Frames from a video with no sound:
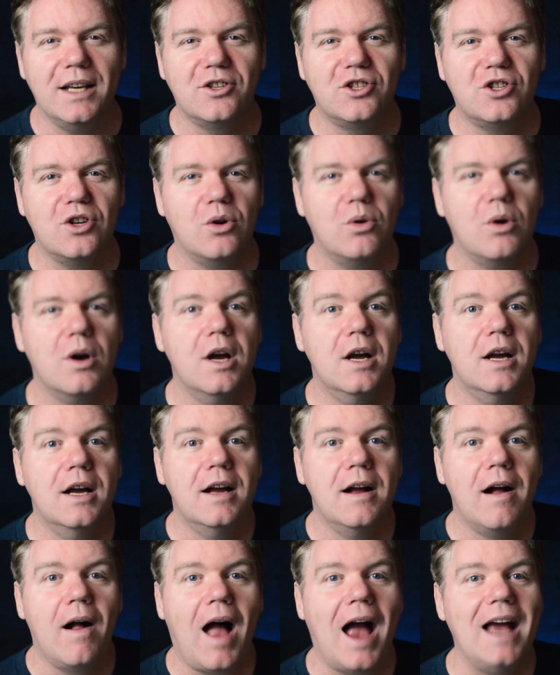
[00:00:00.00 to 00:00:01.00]
So
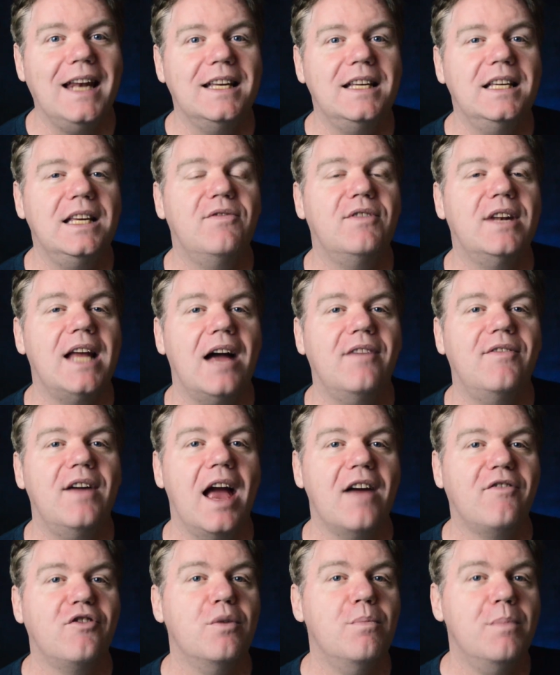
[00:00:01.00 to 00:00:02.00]
I didn't even have
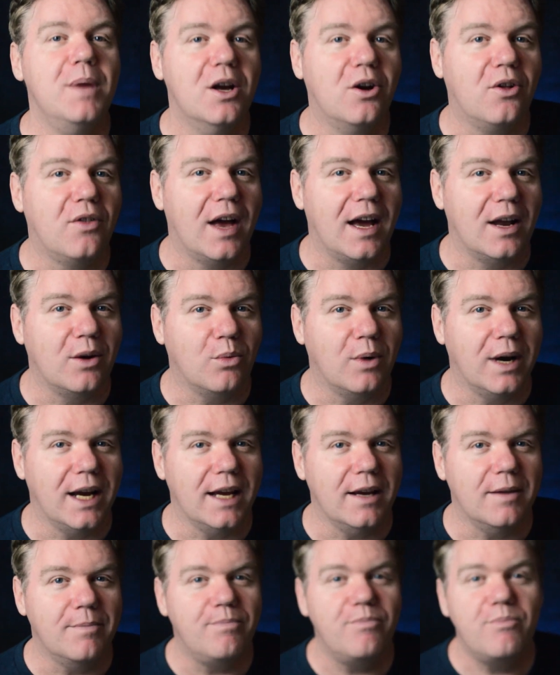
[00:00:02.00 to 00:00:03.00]
every meal that
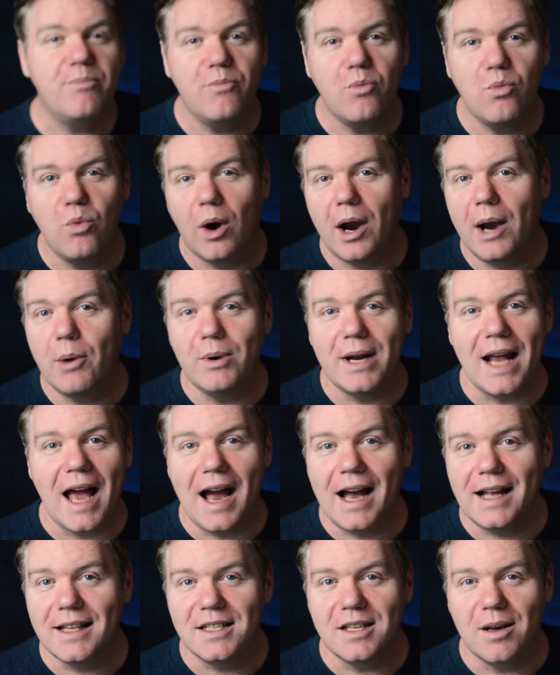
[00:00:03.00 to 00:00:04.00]
way where I would
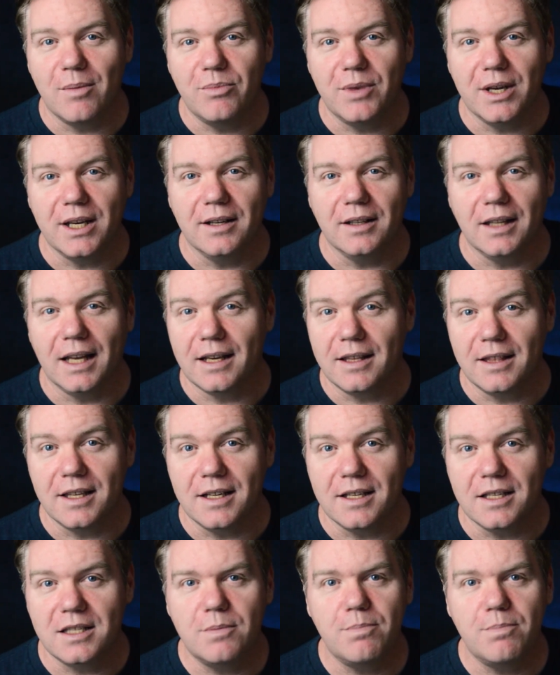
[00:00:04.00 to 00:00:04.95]
add something like this,